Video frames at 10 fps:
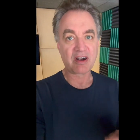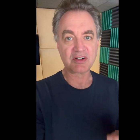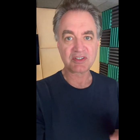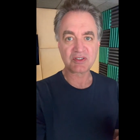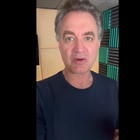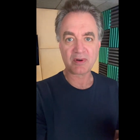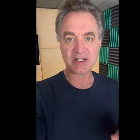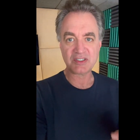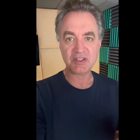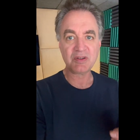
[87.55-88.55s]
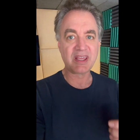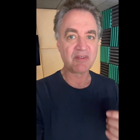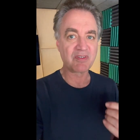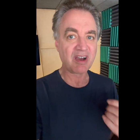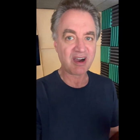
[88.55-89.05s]
our stories do
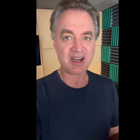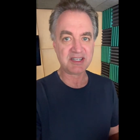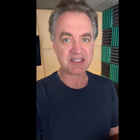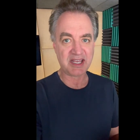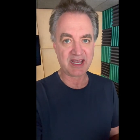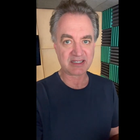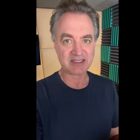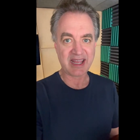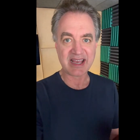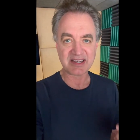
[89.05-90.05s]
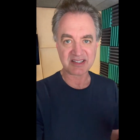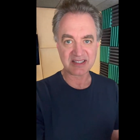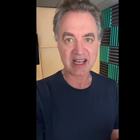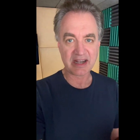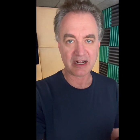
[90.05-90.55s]
give context and a
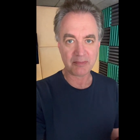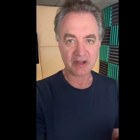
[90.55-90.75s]
setup.